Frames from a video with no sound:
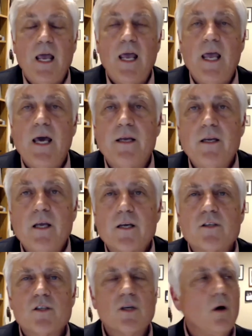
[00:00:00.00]
And
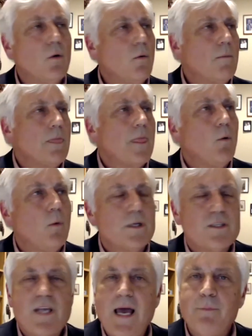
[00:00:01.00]
so
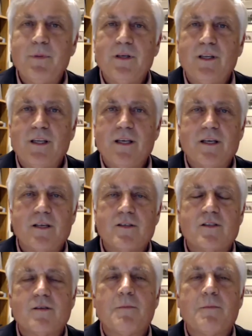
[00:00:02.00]
what's happened is,